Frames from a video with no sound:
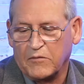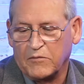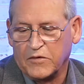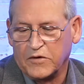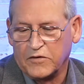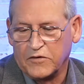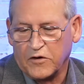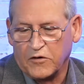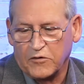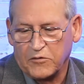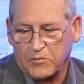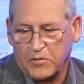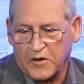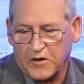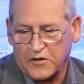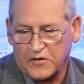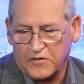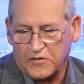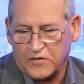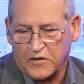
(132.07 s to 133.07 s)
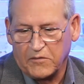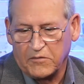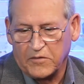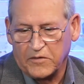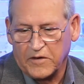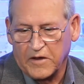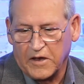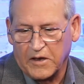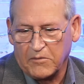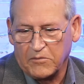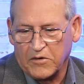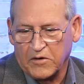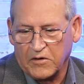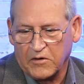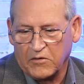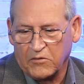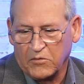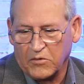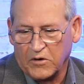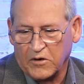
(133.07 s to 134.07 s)
visited y'all's page several times. It
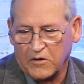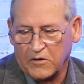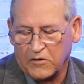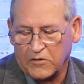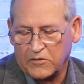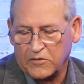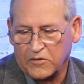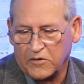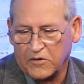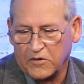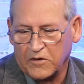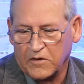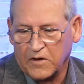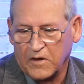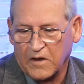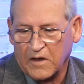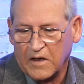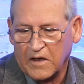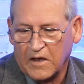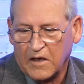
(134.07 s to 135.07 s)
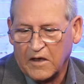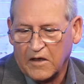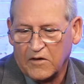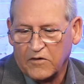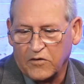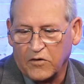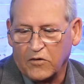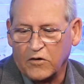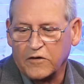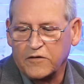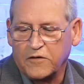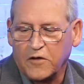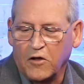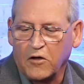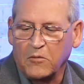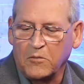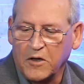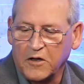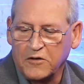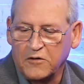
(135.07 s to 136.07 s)
really looks good. So let's talk
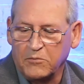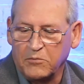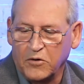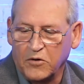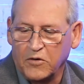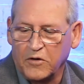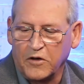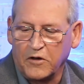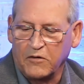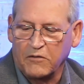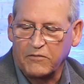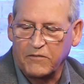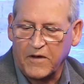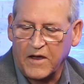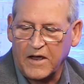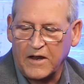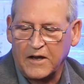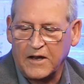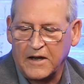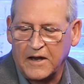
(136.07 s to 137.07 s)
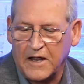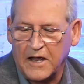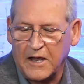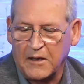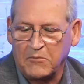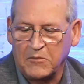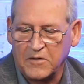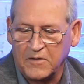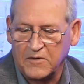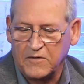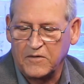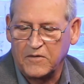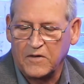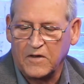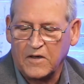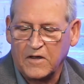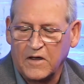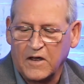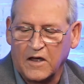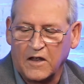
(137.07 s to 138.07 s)
about your book here, Finding Diamonds.
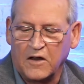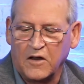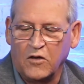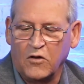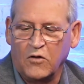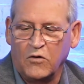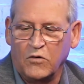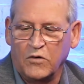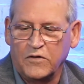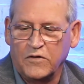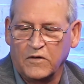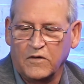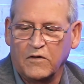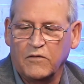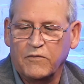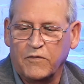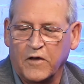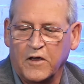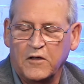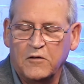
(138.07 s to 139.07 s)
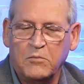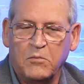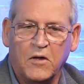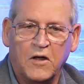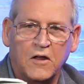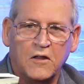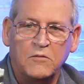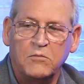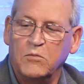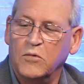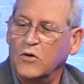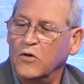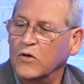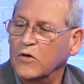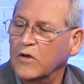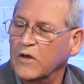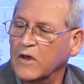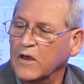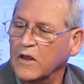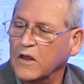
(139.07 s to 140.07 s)
I know it's a faith-based
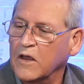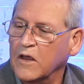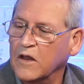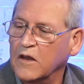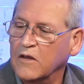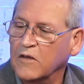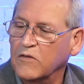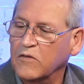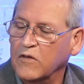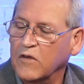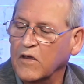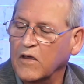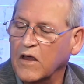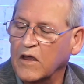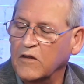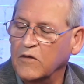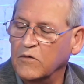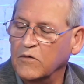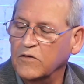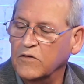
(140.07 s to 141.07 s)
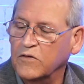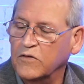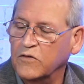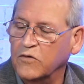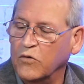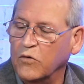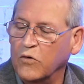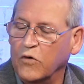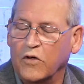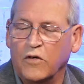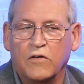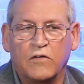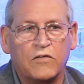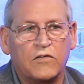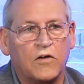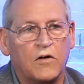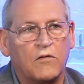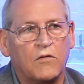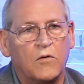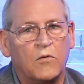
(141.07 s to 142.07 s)
book, and I know it's a story of
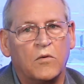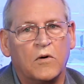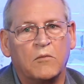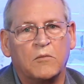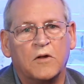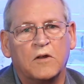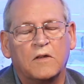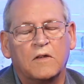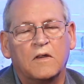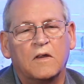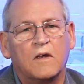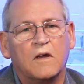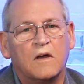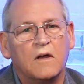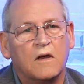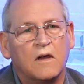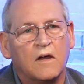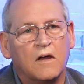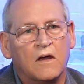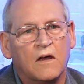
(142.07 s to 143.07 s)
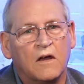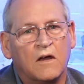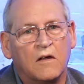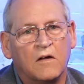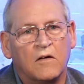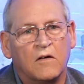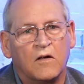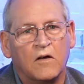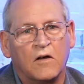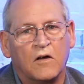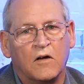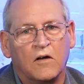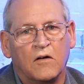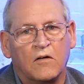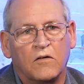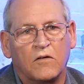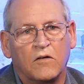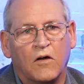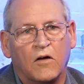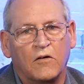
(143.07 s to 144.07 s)
several women, and
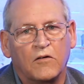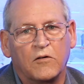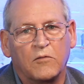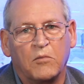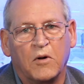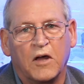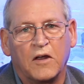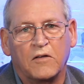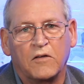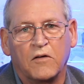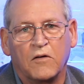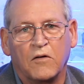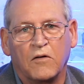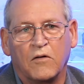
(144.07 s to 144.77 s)
talks about